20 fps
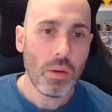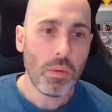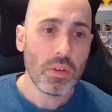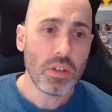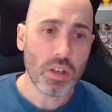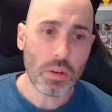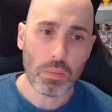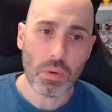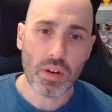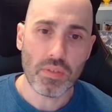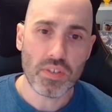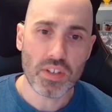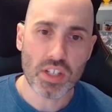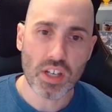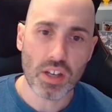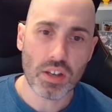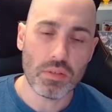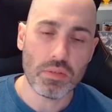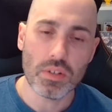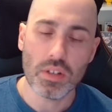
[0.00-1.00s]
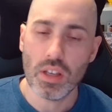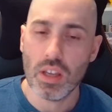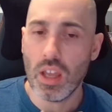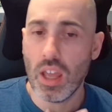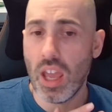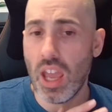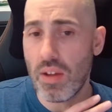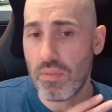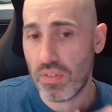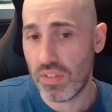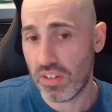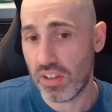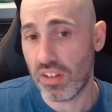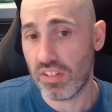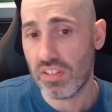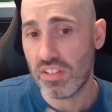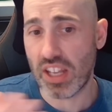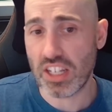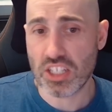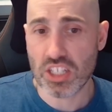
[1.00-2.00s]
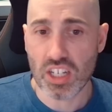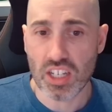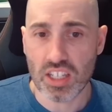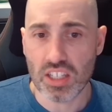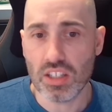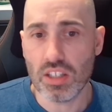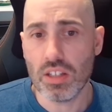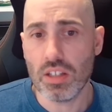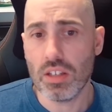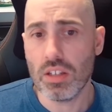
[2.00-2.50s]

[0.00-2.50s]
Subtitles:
Don't worry if you don't. Everything goes scheduling.